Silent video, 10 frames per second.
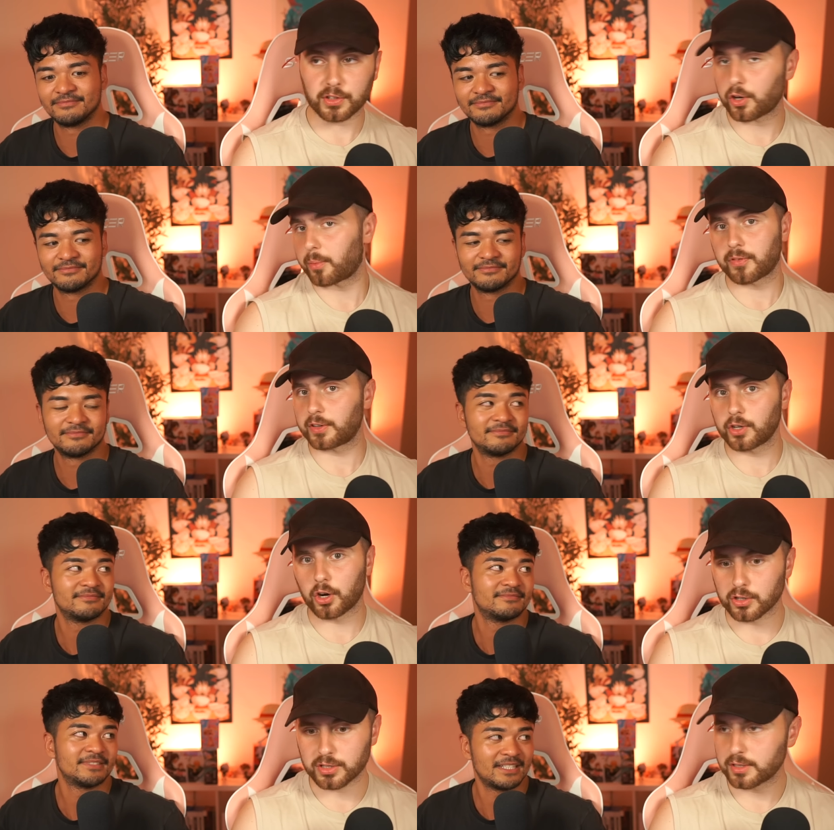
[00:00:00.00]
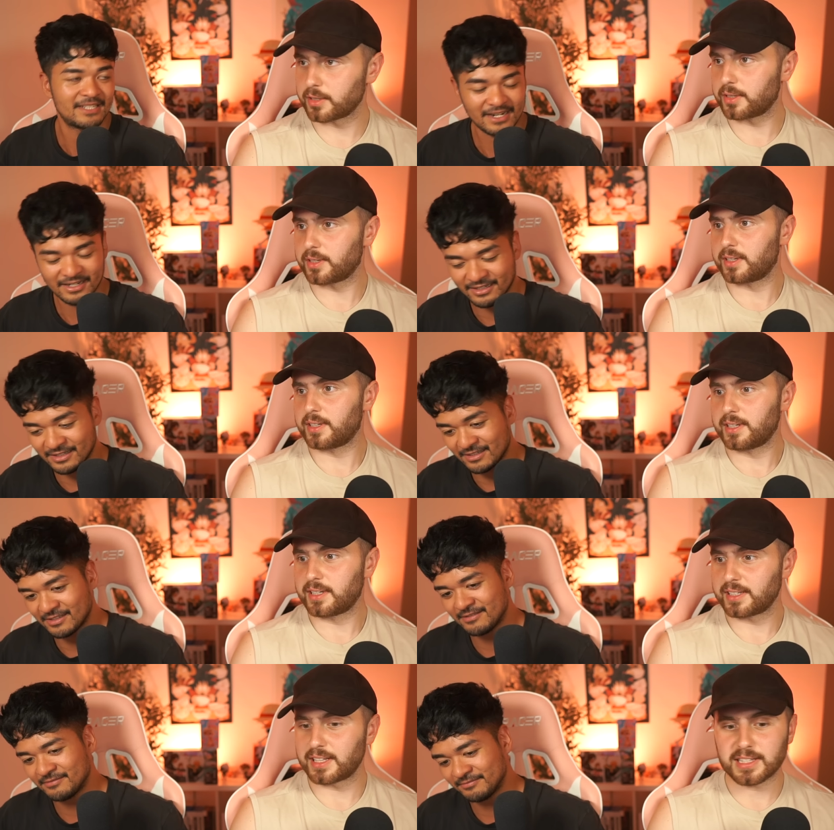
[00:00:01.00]
Speaker 1: top three dogs. Exactly.
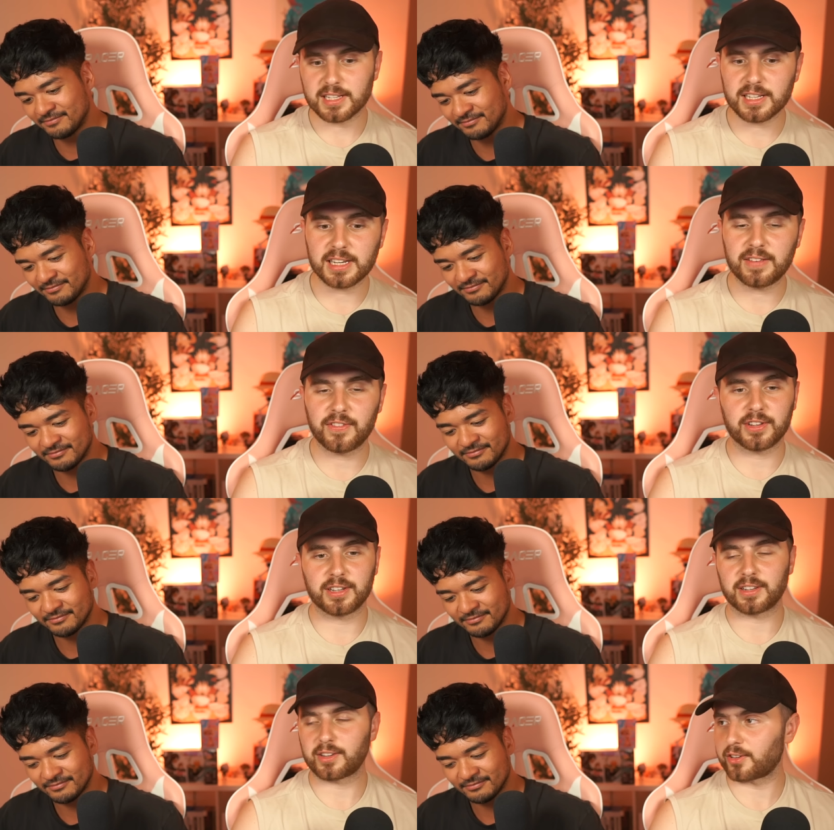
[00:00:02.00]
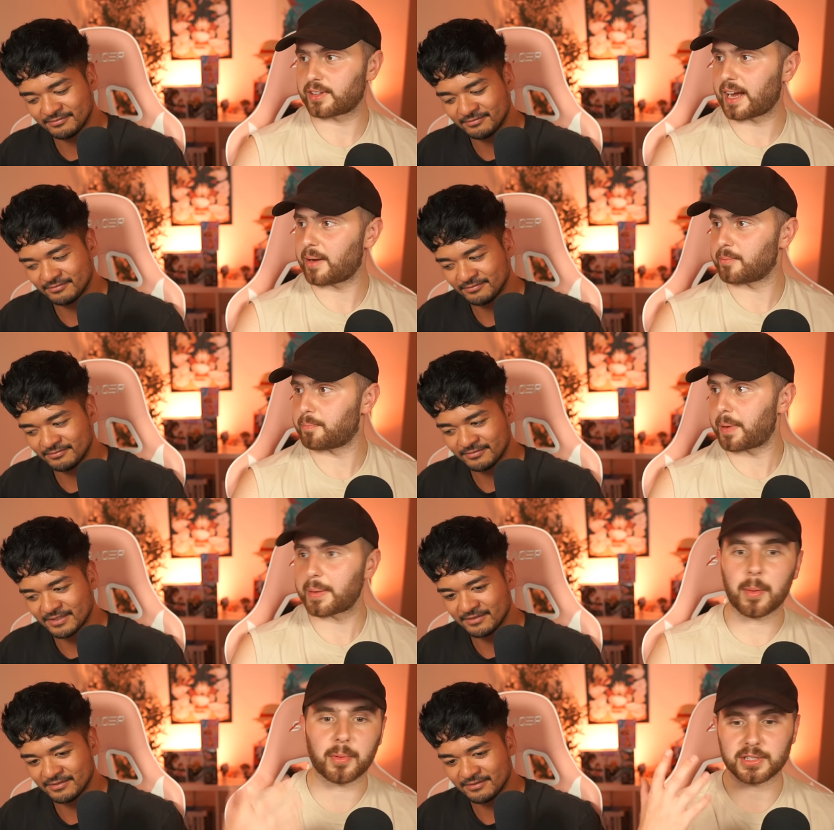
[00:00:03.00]
This isn't even goddamn Big
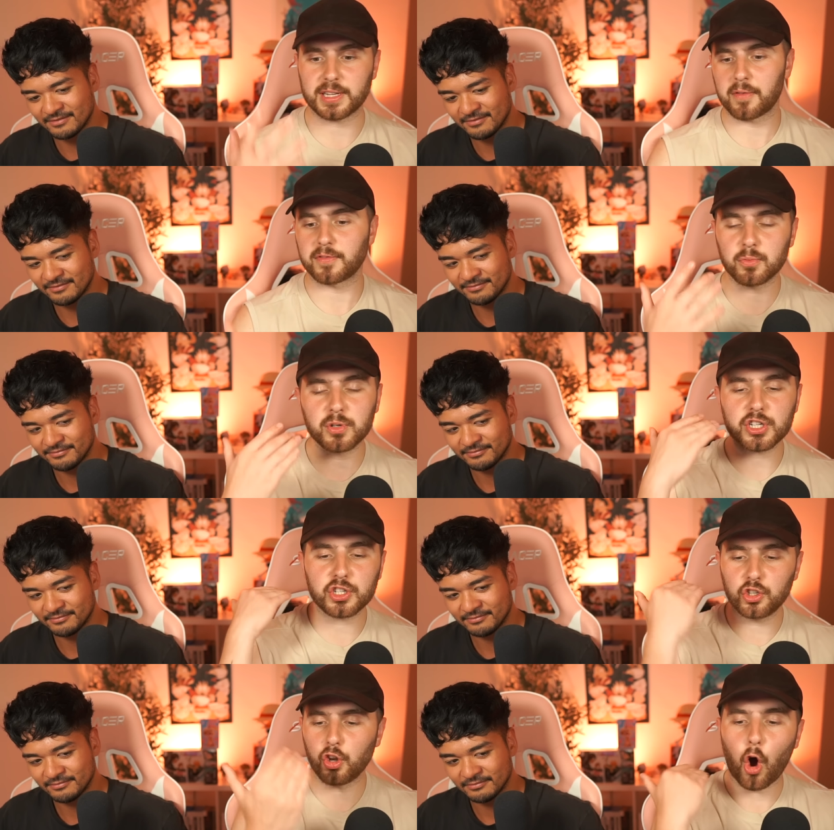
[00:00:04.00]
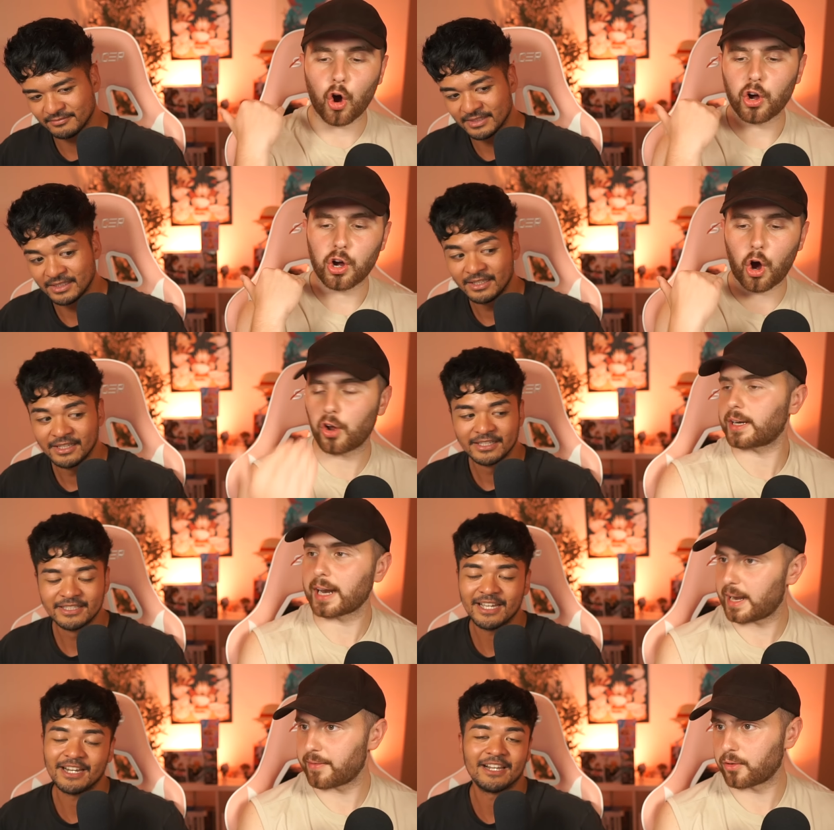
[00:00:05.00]
Mom herself. We're just not on that.
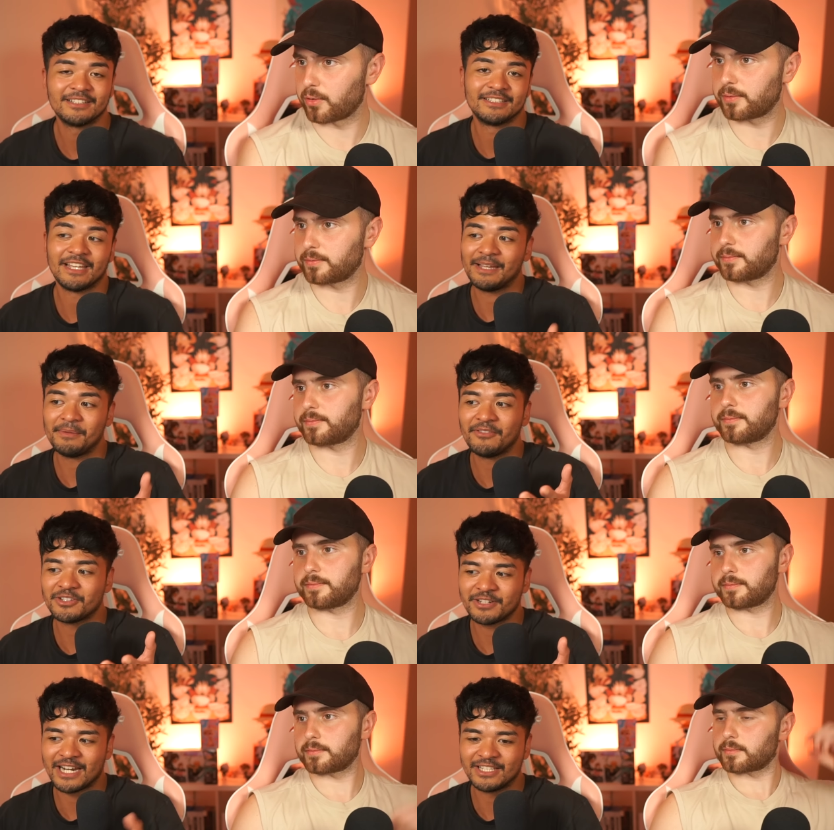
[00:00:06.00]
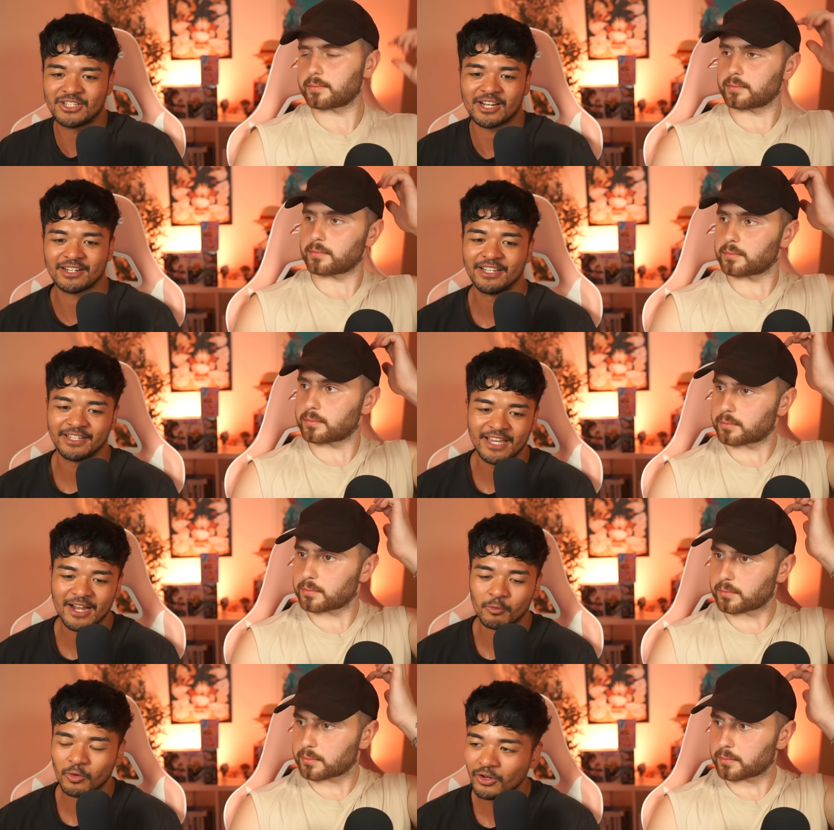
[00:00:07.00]
Yeah, level.
Speaker 2: like they can give us reality check. Like, yeah,
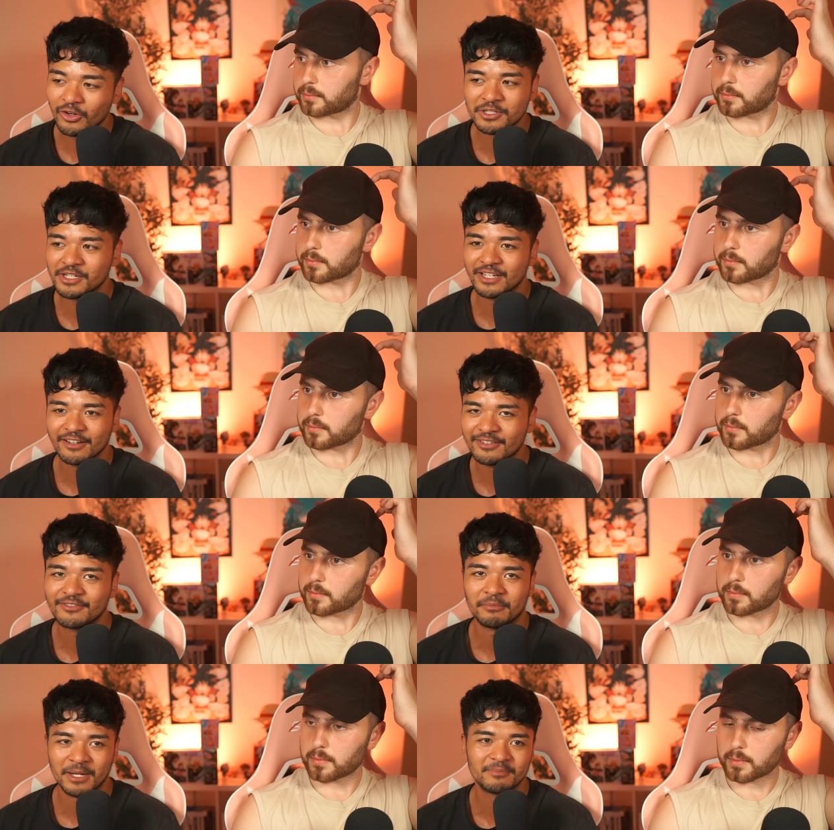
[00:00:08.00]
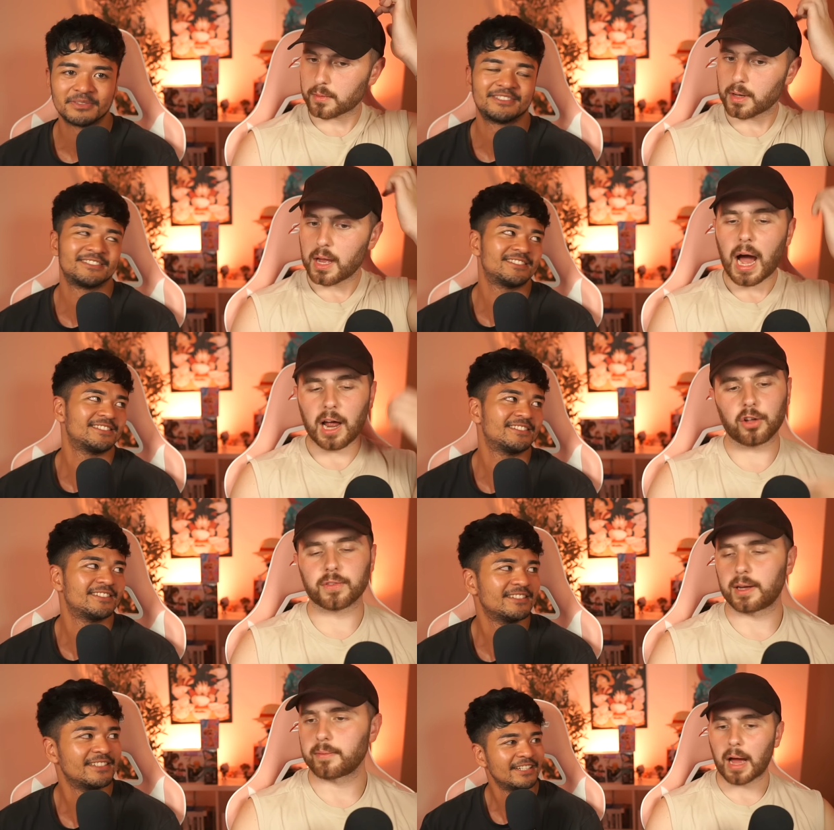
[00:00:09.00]
warlords are different from emperors.
Speaker 1: I love
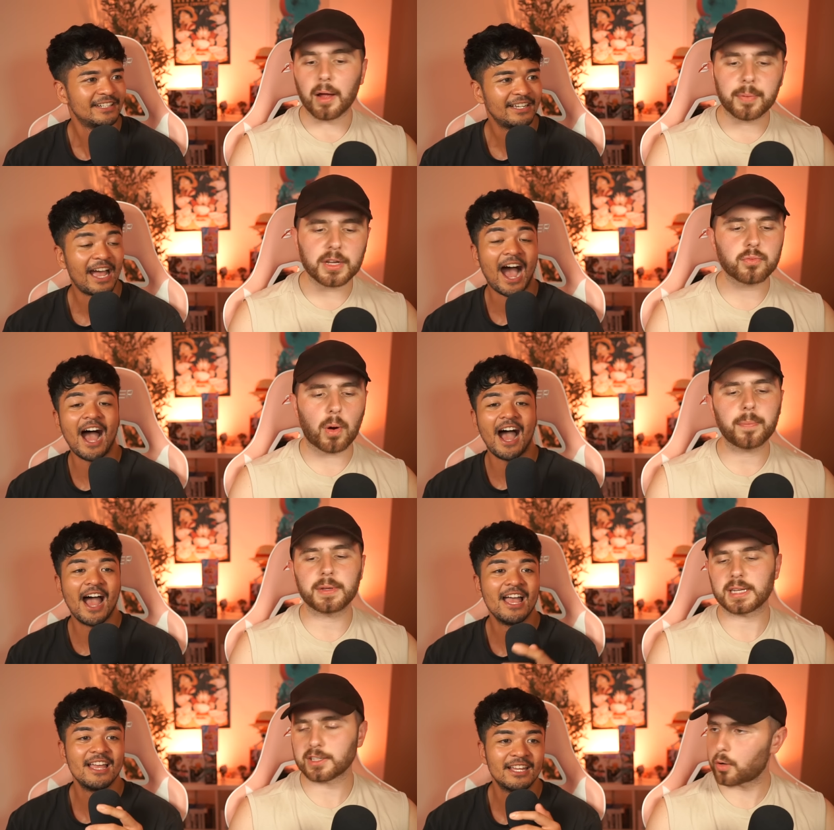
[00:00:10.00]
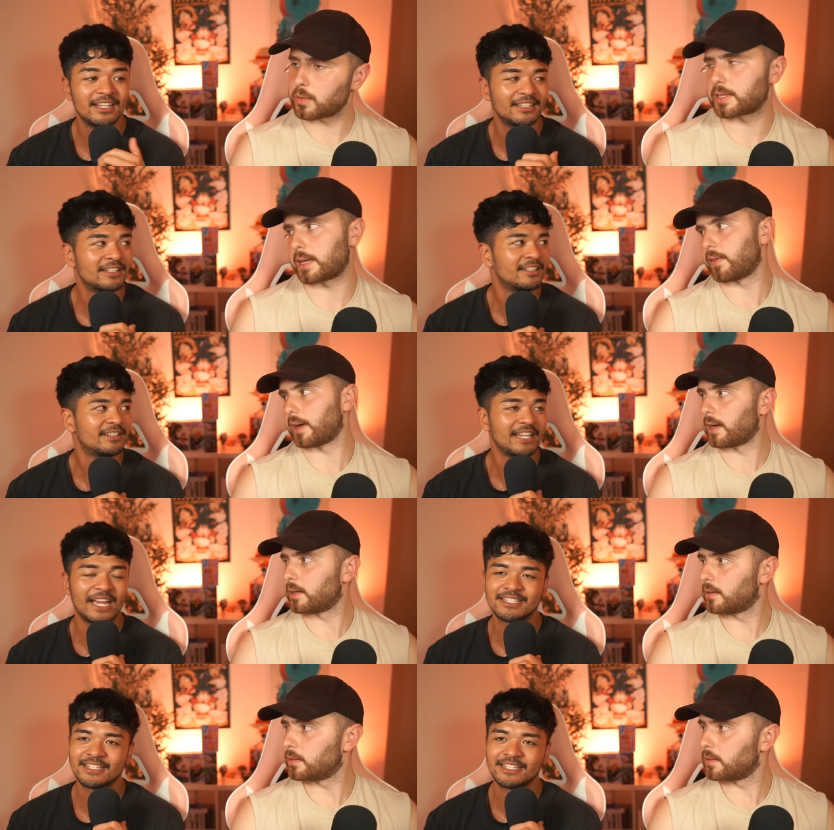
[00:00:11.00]
that uh, because One Piece has always given.
Speaker 2: That. Yeah, it's like